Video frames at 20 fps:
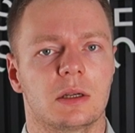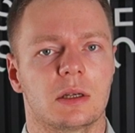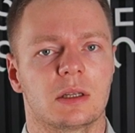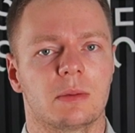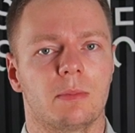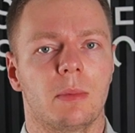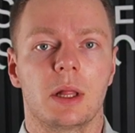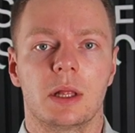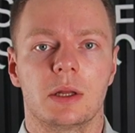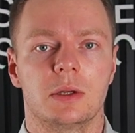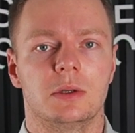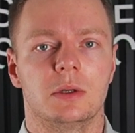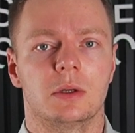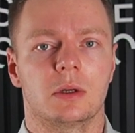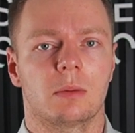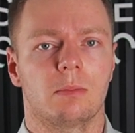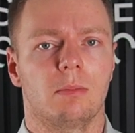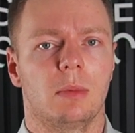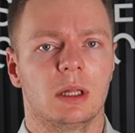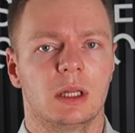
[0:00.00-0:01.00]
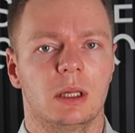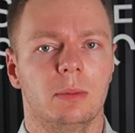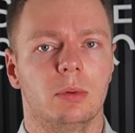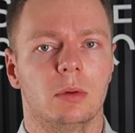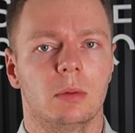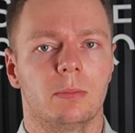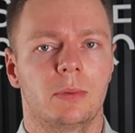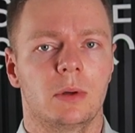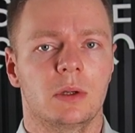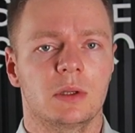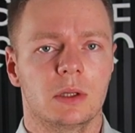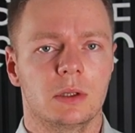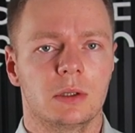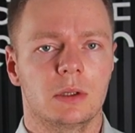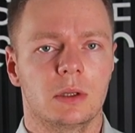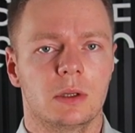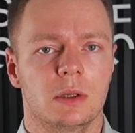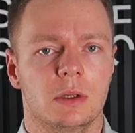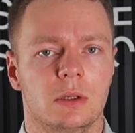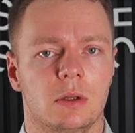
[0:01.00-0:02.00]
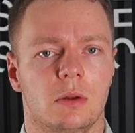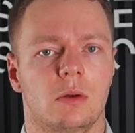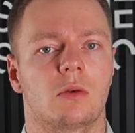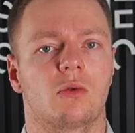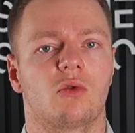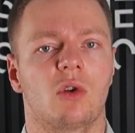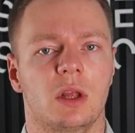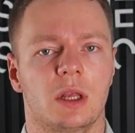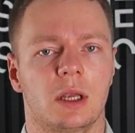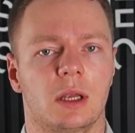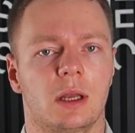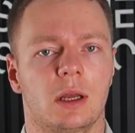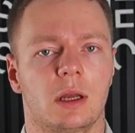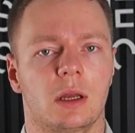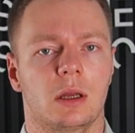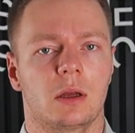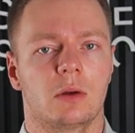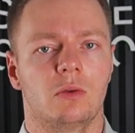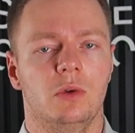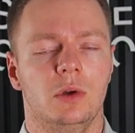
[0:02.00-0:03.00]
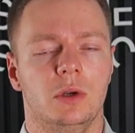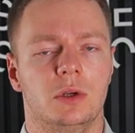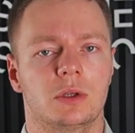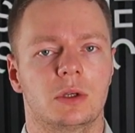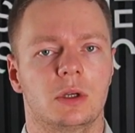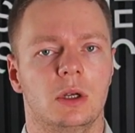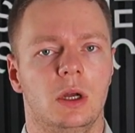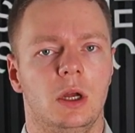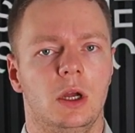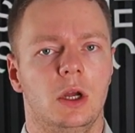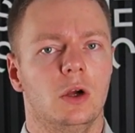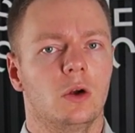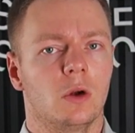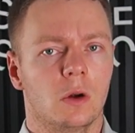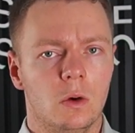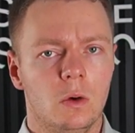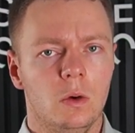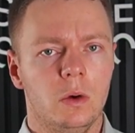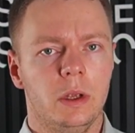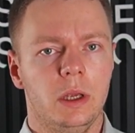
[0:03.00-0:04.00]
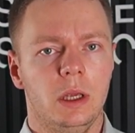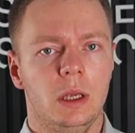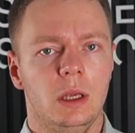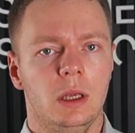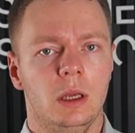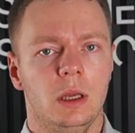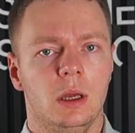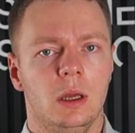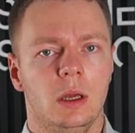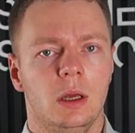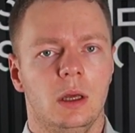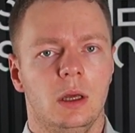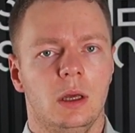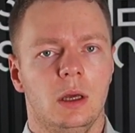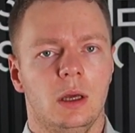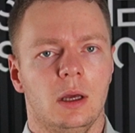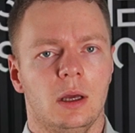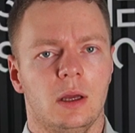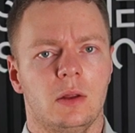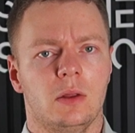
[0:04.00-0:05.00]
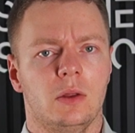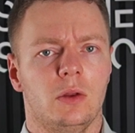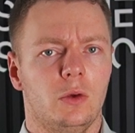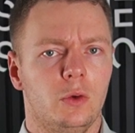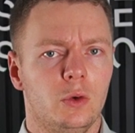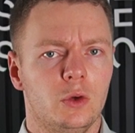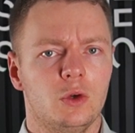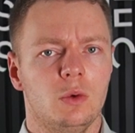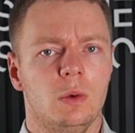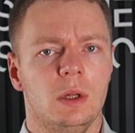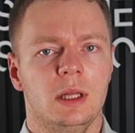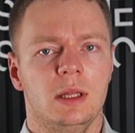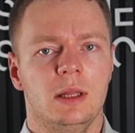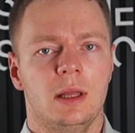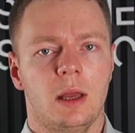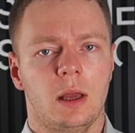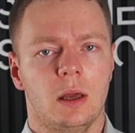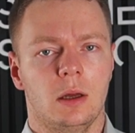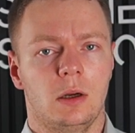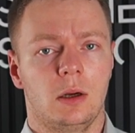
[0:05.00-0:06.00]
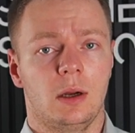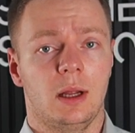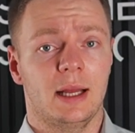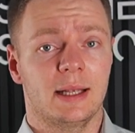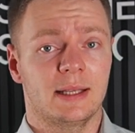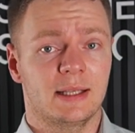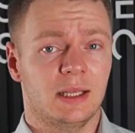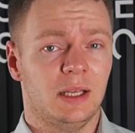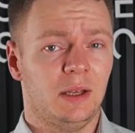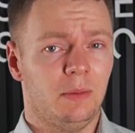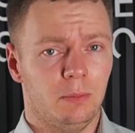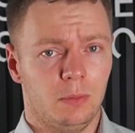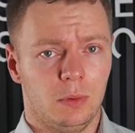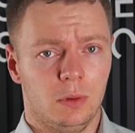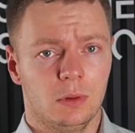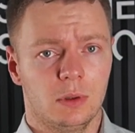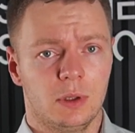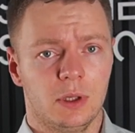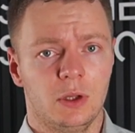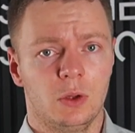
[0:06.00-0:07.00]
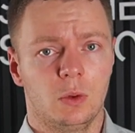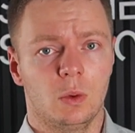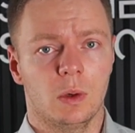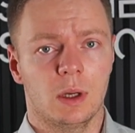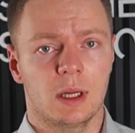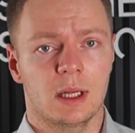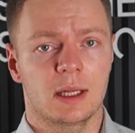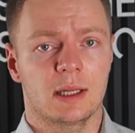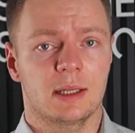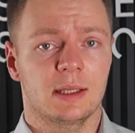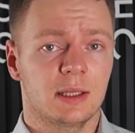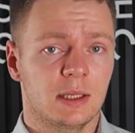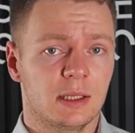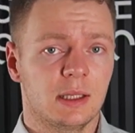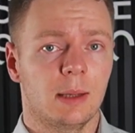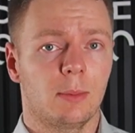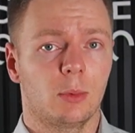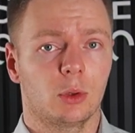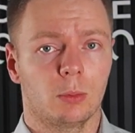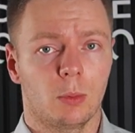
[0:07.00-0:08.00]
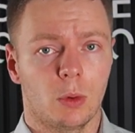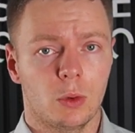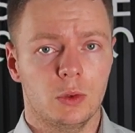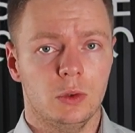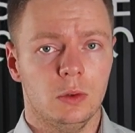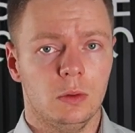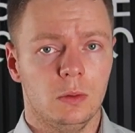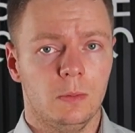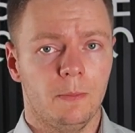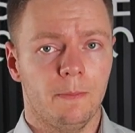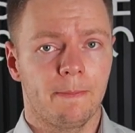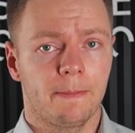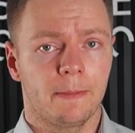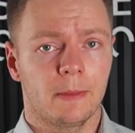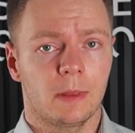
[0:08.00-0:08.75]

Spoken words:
as managing multiple processes or running a rich GUI, and usually they are assembled into a system on module